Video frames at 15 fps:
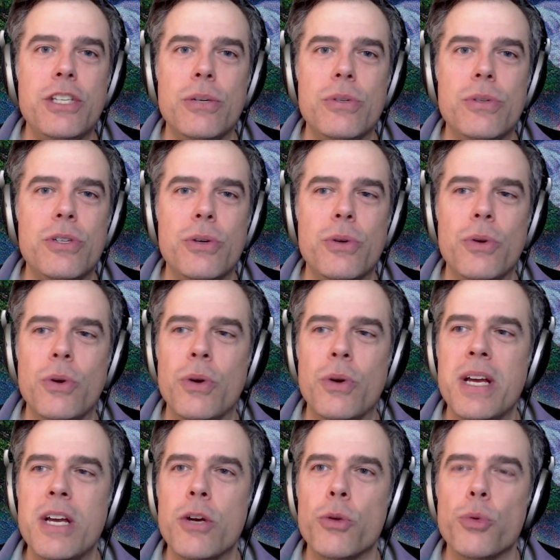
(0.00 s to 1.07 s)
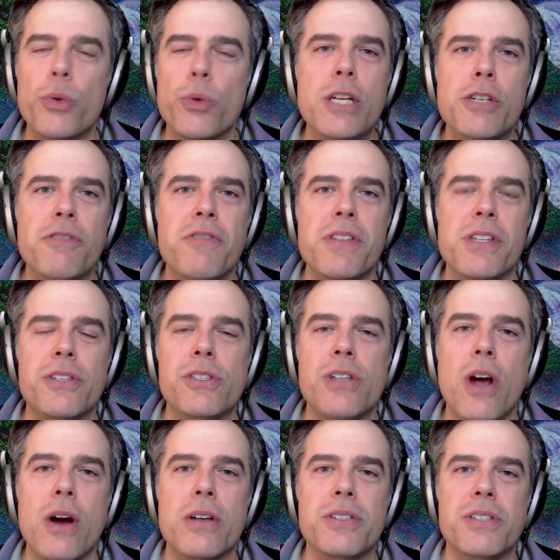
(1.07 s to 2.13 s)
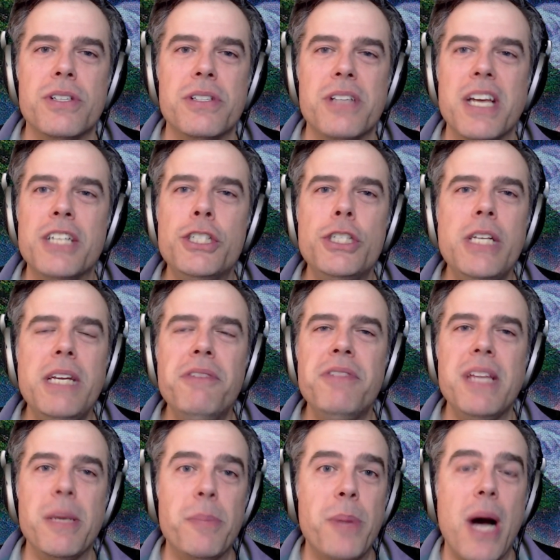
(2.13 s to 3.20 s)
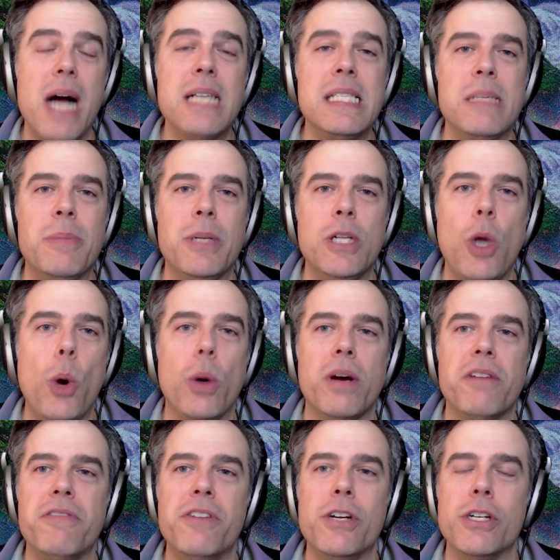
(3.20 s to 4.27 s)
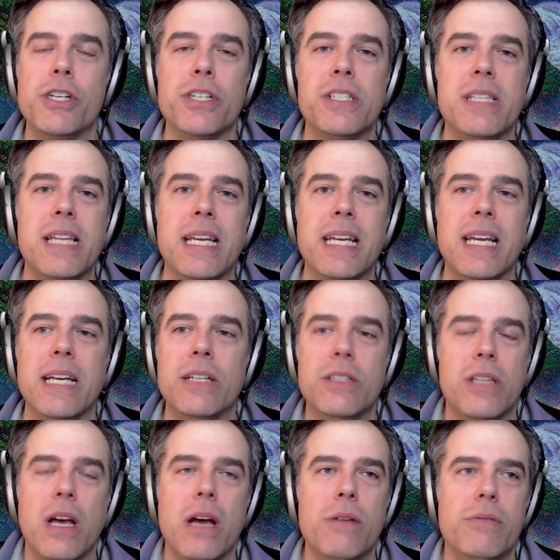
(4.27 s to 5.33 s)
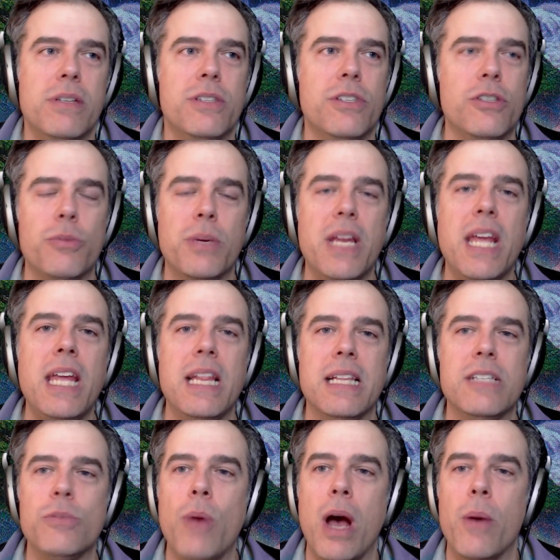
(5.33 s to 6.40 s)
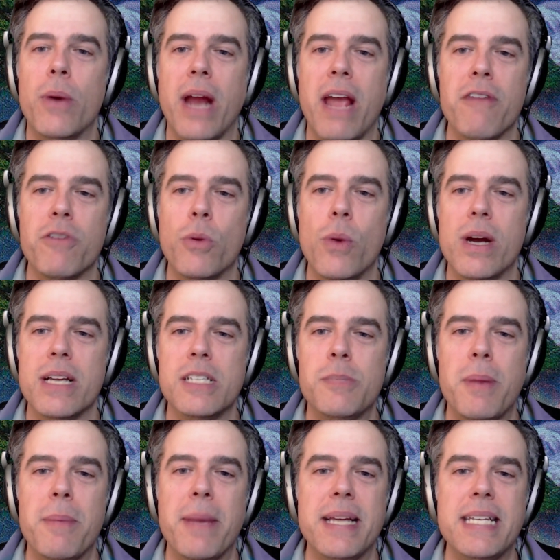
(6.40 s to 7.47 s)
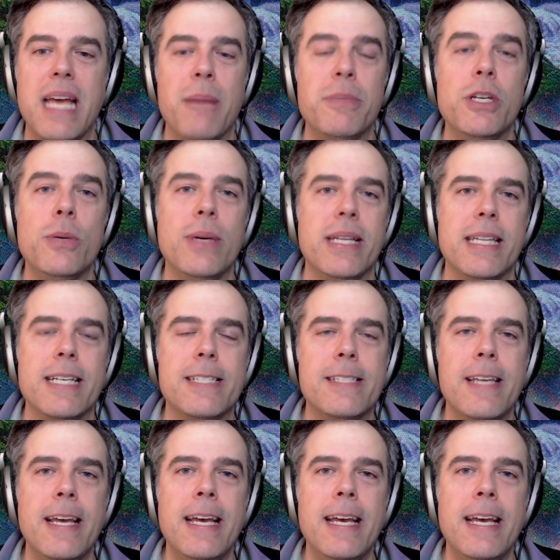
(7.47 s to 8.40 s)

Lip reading: you to reach for the stars and achieve the impossible, or if you're just thinking, oh, this is ridiculous, why would I ever want to spend my time doing this?